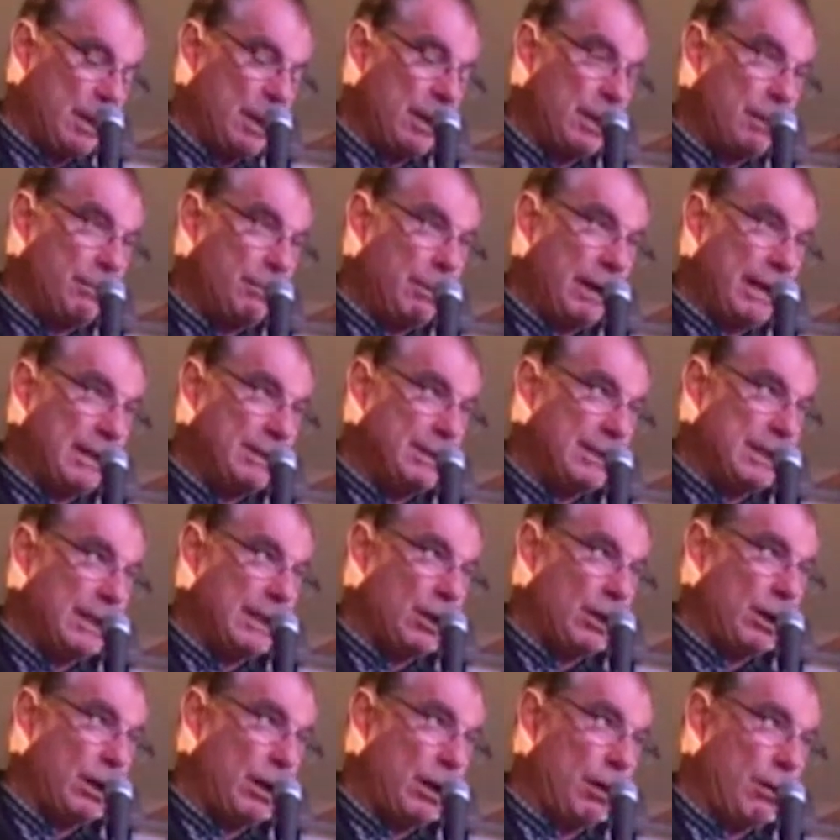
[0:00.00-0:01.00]
And the basic
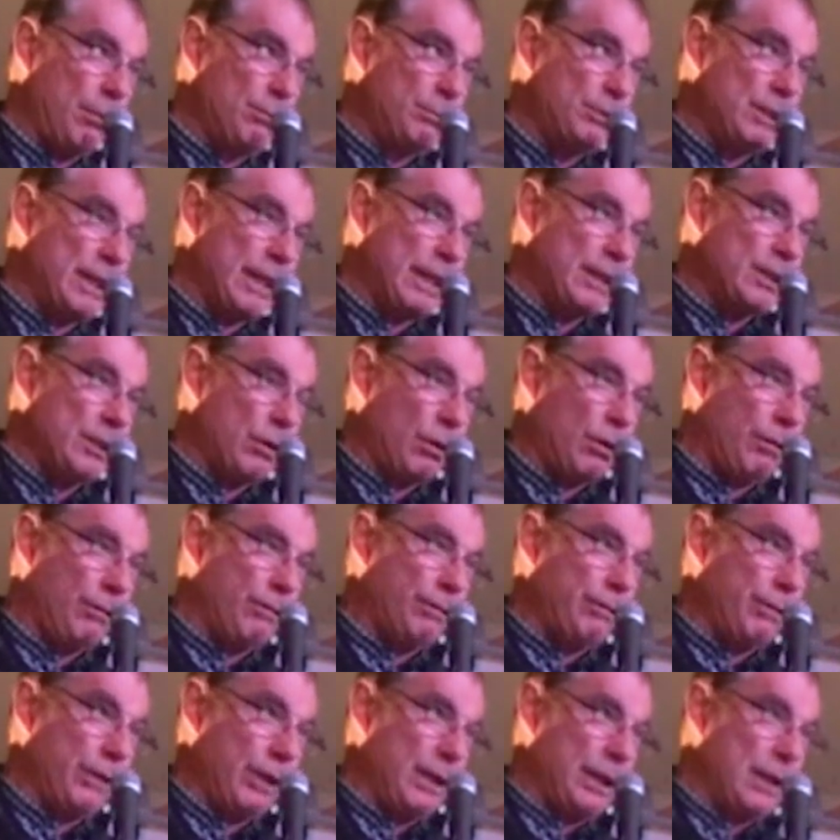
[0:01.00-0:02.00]
object
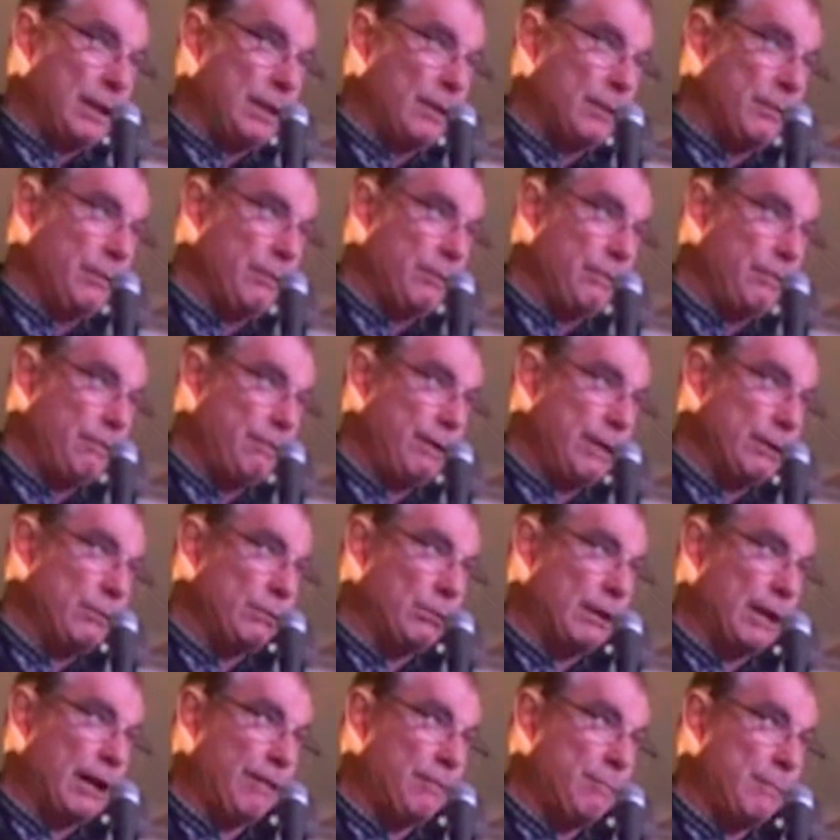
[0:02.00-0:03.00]
of the
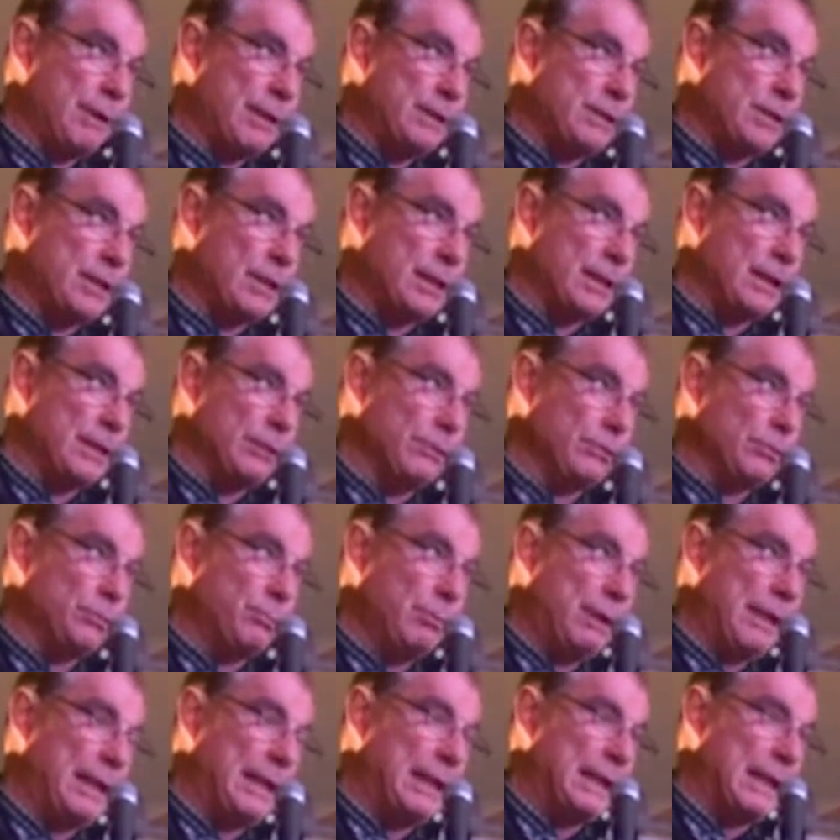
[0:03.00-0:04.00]
federal government, as it kills
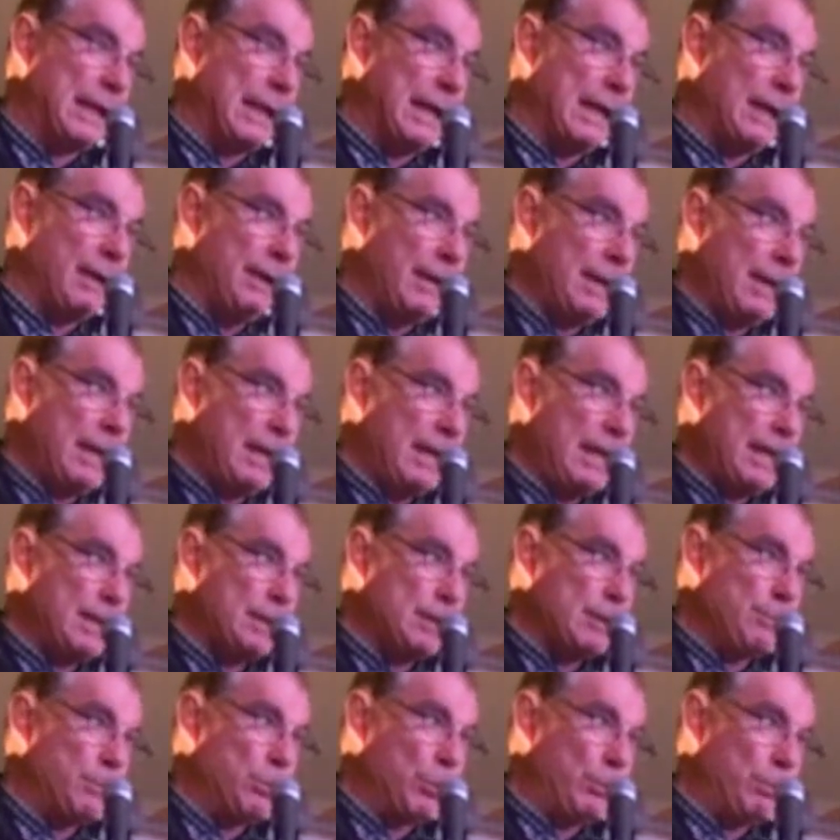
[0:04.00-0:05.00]
Medicare, is
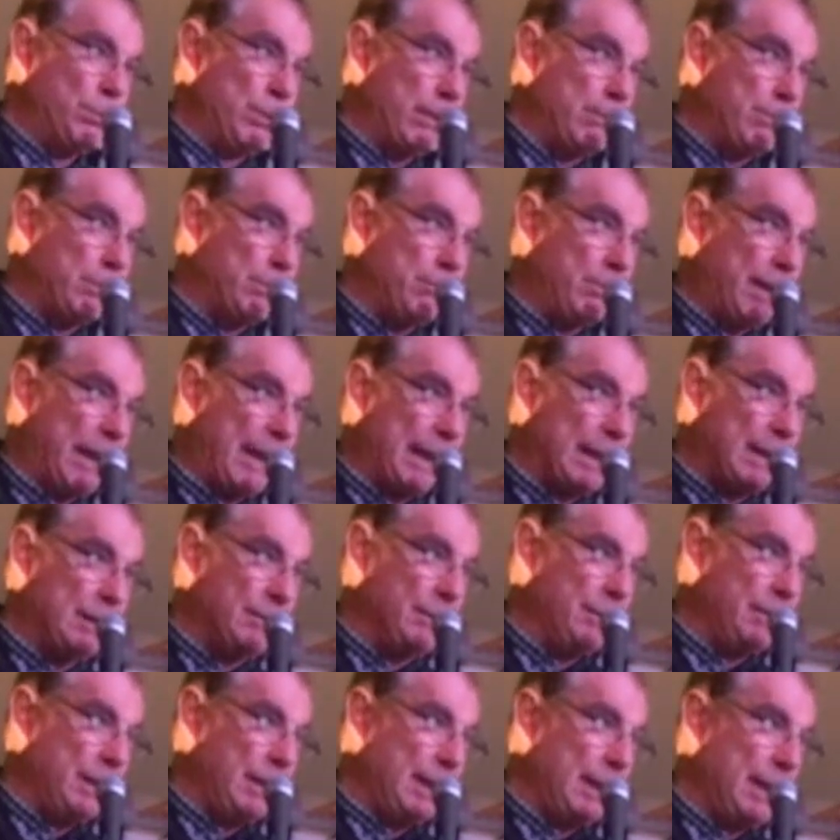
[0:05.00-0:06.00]
to put people
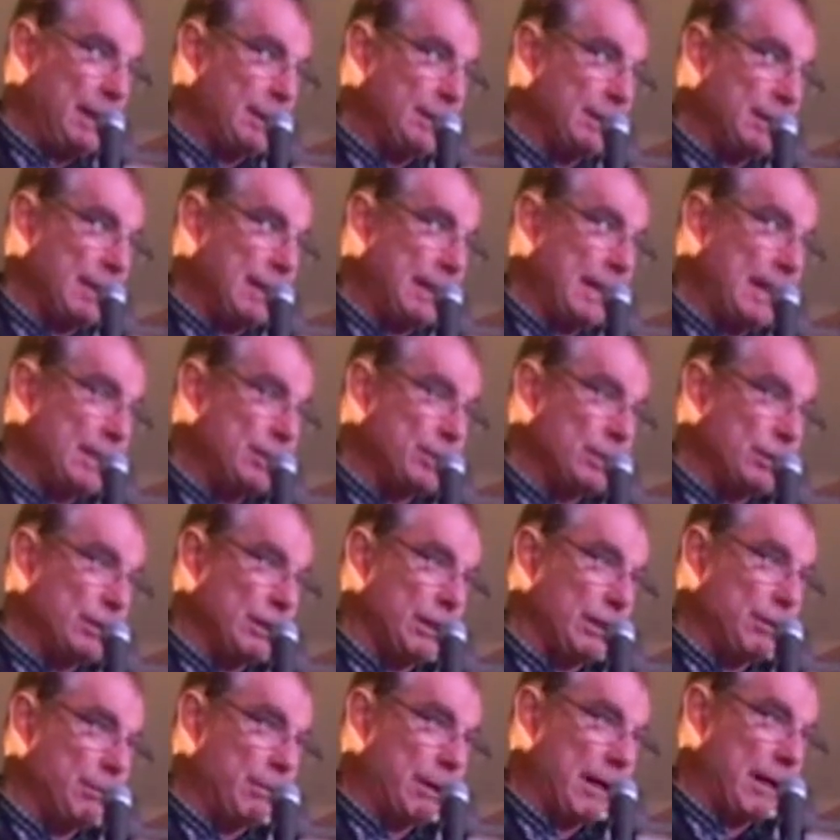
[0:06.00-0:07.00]
back into the
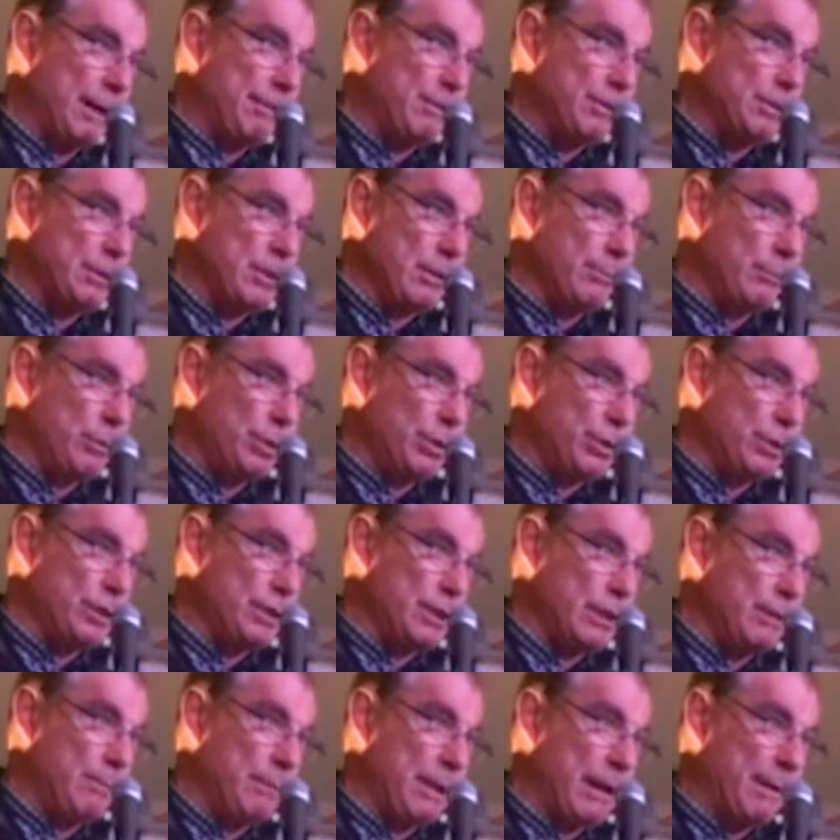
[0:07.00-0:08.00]
casualty departments and
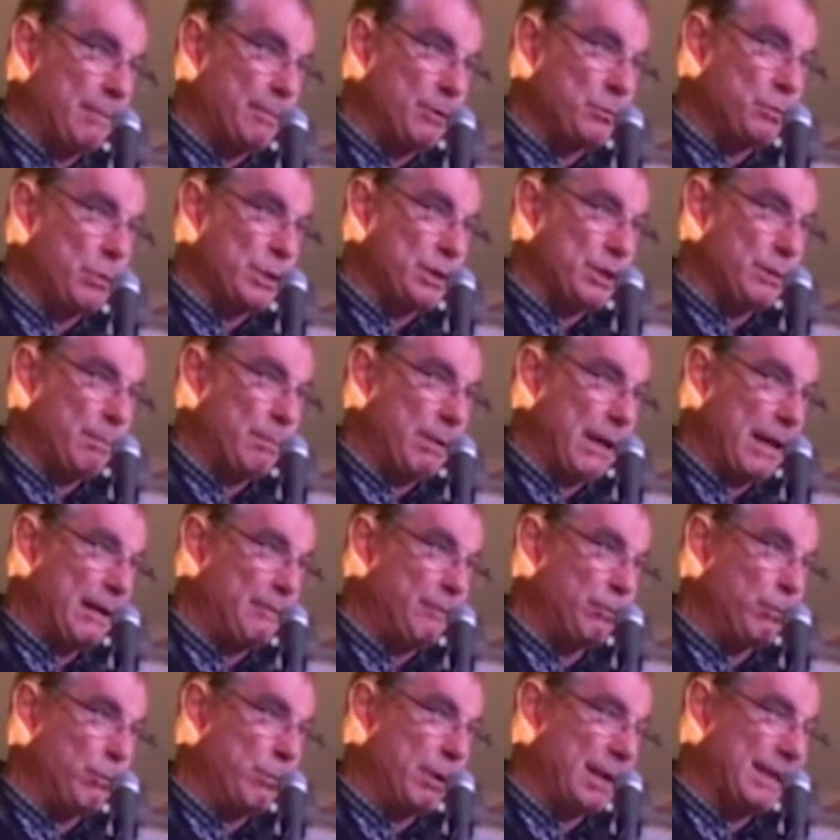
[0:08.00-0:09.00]
emergency departments, which are
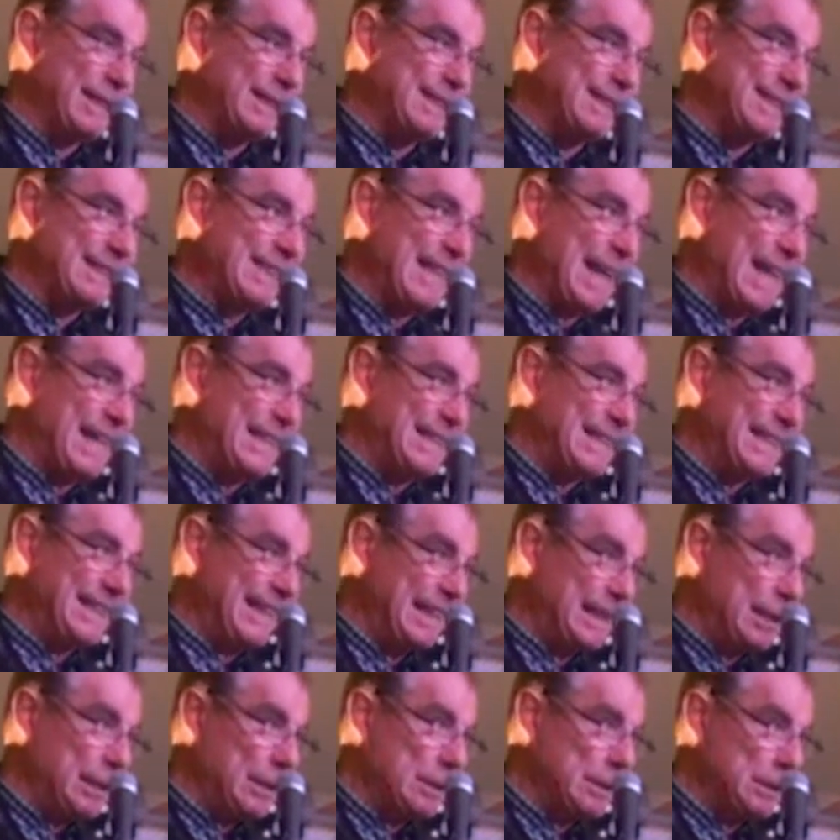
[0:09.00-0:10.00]
paid for by the state.
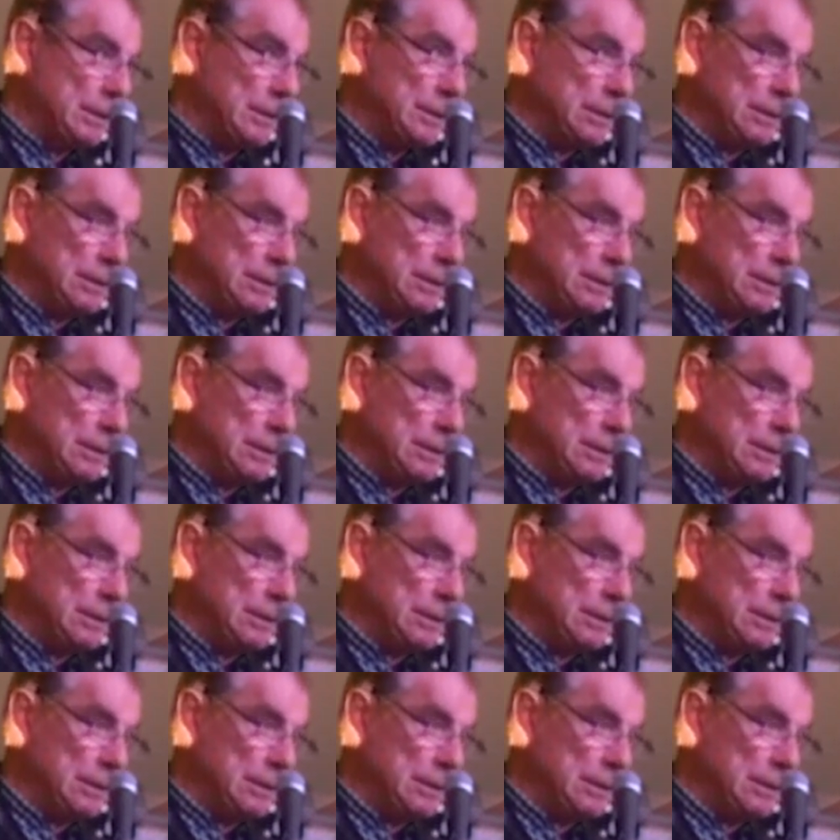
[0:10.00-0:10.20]
Get it?